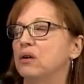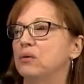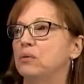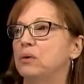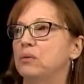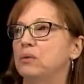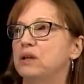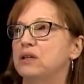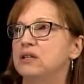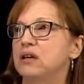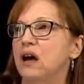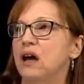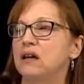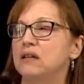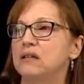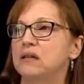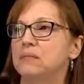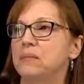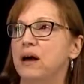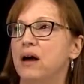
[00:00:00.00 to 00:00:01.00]
where we
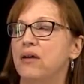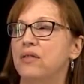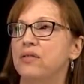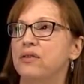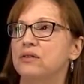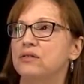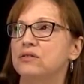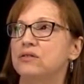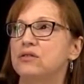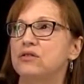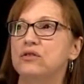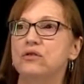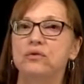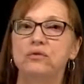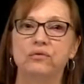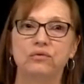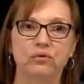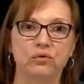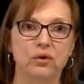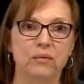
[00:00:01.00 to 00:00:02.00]
talked about this
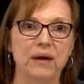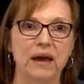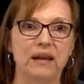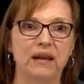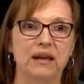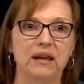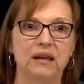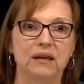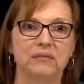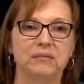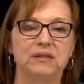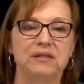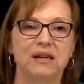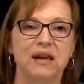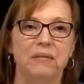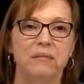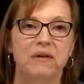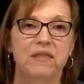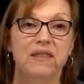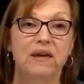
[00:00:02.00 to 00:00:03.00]
new format income
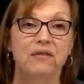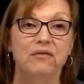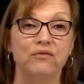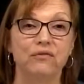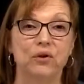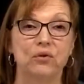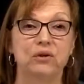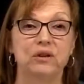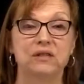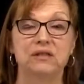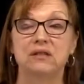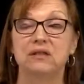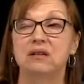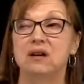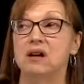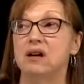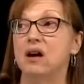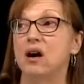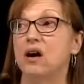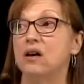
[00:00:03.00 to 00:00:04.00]
statement that focuses
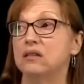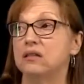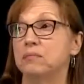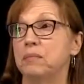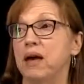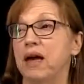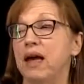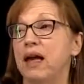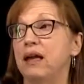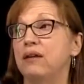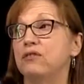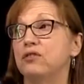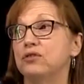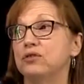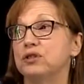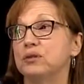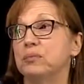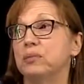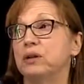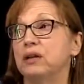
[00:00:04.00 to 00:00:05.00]
on cost
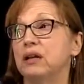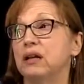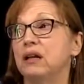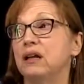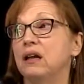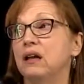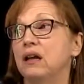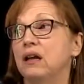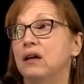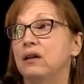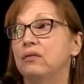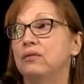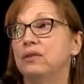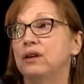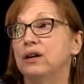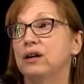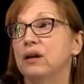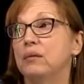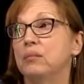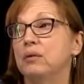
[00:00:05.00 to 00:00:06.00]
behavior, splitting
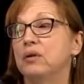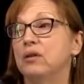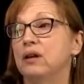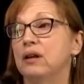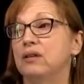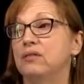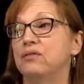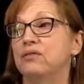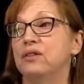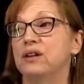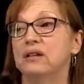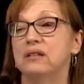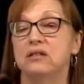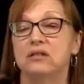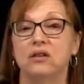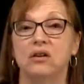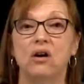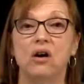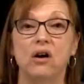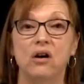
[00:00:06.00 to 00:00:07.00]
variable and
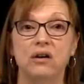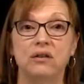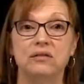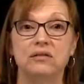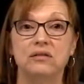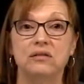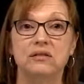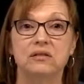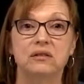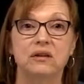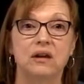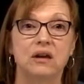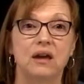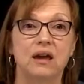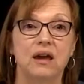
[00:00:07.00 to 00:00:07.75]
fixed costs.